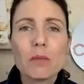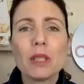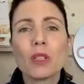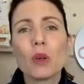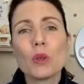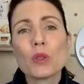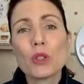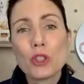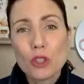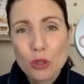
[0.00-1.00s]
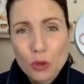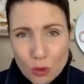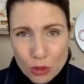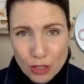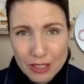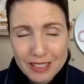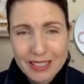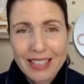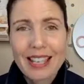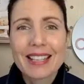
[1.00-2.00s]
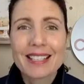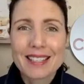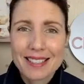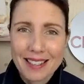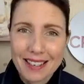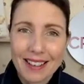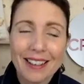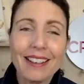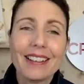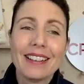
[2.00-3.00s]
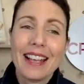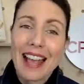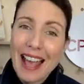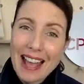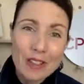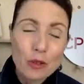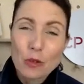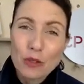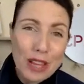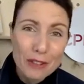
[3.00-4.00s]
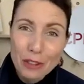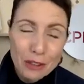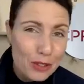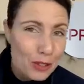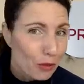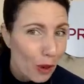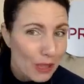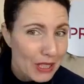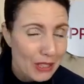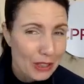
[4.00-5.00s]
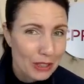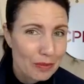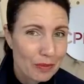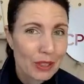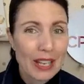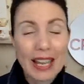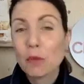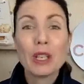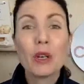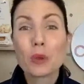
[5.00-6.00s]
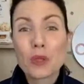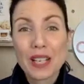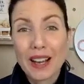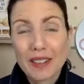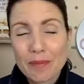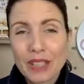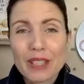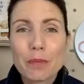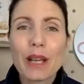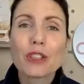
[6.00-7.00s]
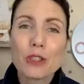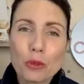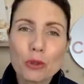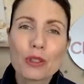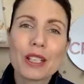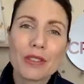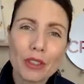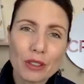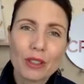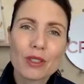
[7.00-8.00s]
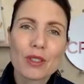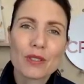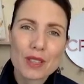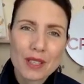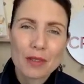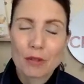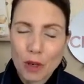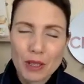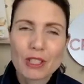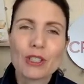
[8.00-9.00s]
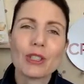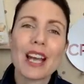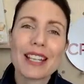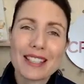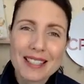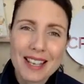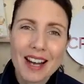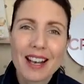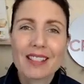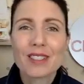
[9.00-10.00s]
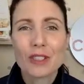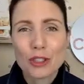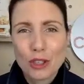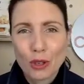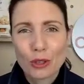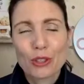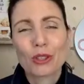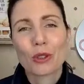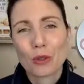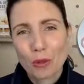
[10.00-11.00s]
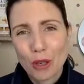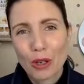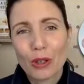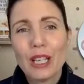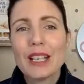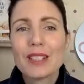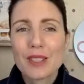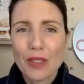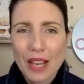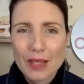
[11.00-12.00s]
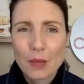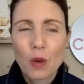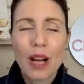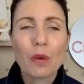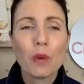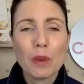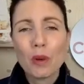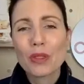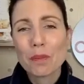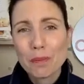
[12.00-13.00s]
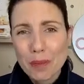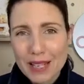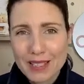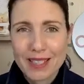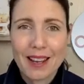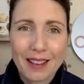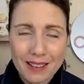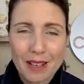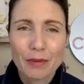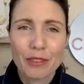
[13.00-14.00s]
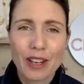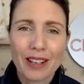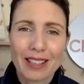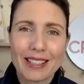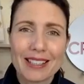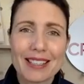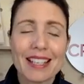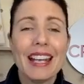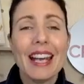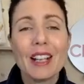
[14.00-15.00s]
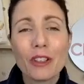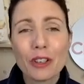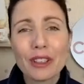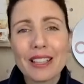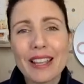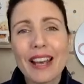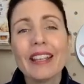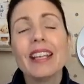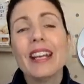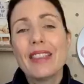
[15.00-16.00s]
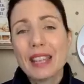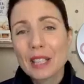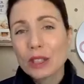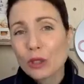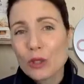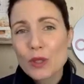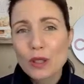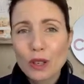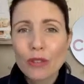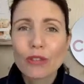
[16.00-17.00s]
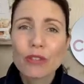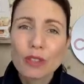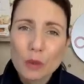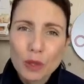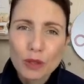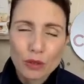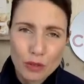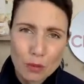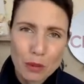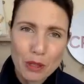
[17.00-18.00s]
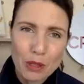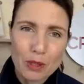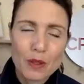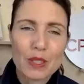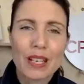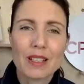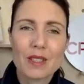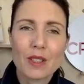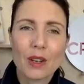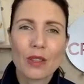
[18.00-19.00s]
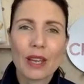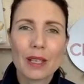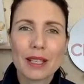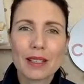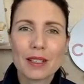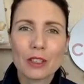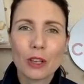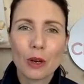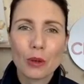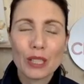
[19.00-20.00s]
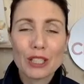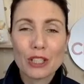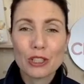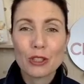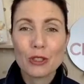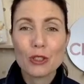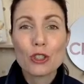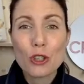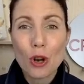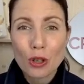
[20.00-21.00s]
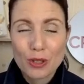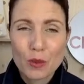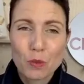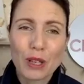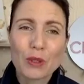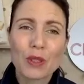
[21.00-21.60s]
Because children scar and they've got lots of growing to do. Okay, we all scar, but children have got lots of growing to do and scars don't grow. So that's why we want the best outcome for our kids. And not only that, they can lose a lot of fluid through burns, and so they can go into shock as well.